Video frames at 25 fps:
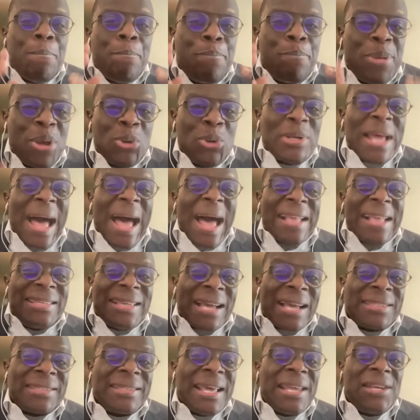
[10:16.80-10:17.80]
build
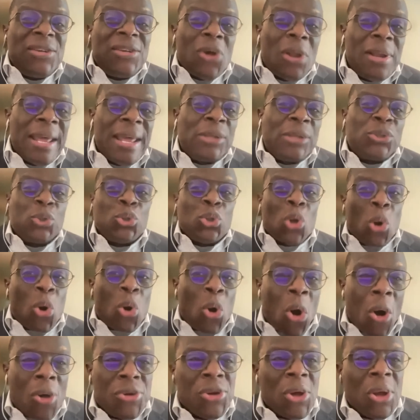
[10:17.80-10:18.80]
adjacent knowledge to your
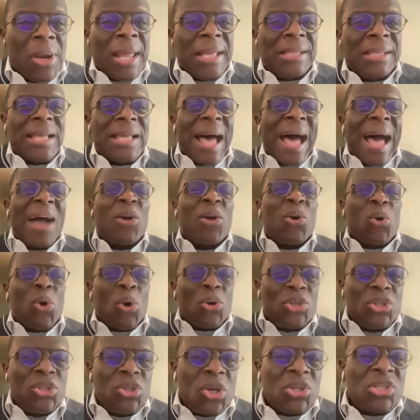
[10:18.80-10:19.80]
core knowledge and
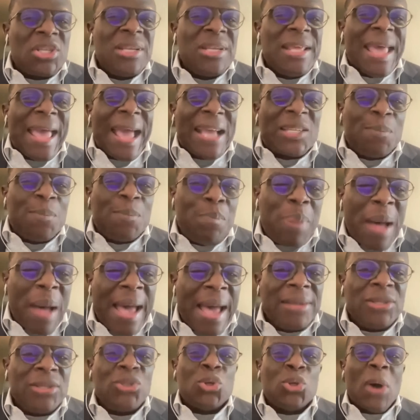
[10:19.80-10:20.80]
continuously
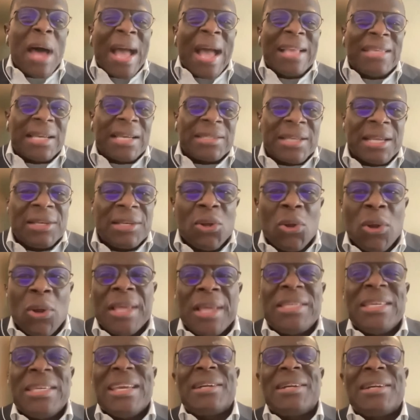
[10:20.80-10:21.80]
expand your adjacent
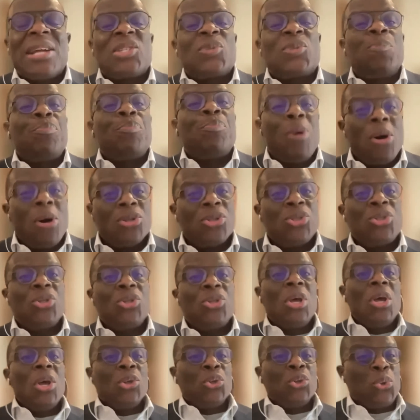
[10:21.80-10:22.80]
knowledge in response
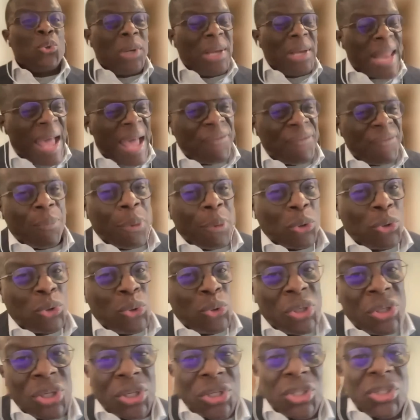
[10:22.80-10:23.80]
to life
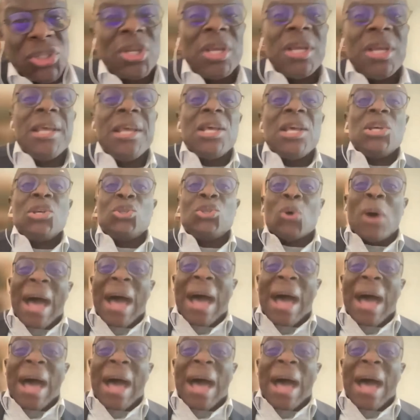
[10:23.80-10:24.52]
opportunities. Your